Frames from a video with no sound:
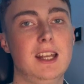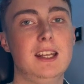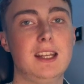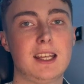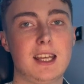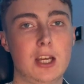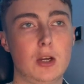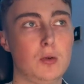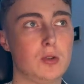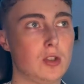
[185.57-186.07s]
in the
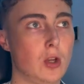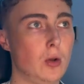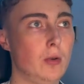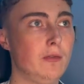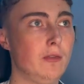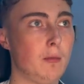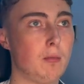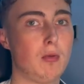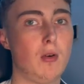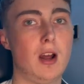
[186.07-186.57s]
kill zone
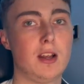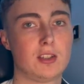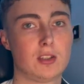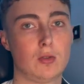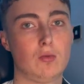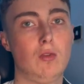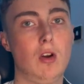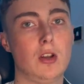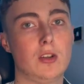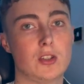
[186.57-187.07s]
for price
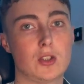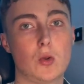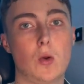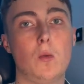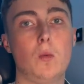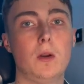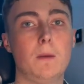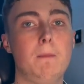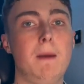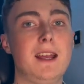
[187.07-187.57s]
to run. So it
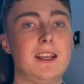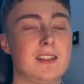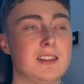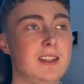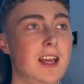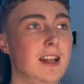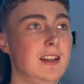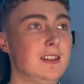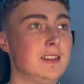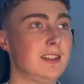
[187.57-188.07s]
would make
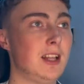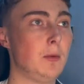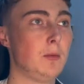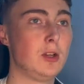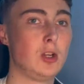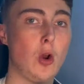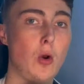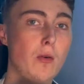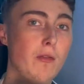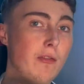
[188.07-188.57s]
sense that we
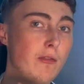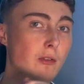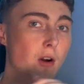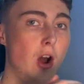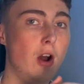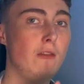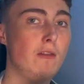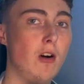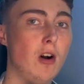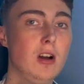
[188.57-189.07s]
go
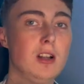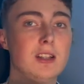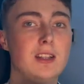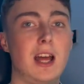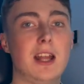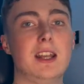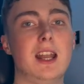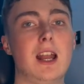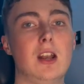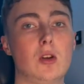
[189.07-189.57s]
further
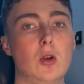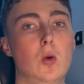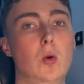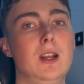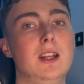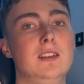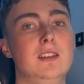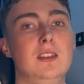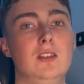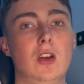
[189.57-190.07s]
than that
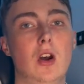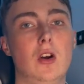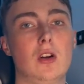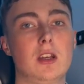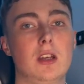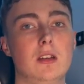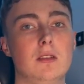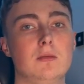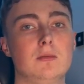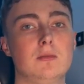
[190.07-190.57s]
liquidity
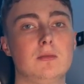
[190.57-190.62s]
target.